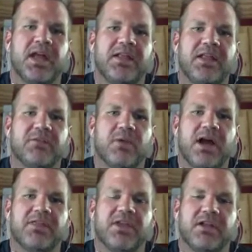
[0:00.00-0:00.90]
That's why I
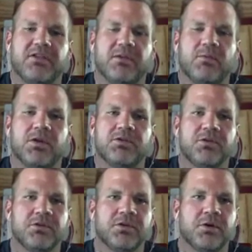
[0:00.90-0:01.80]
think that what you're
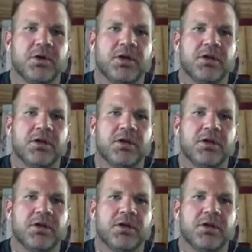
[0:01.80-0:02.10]
doing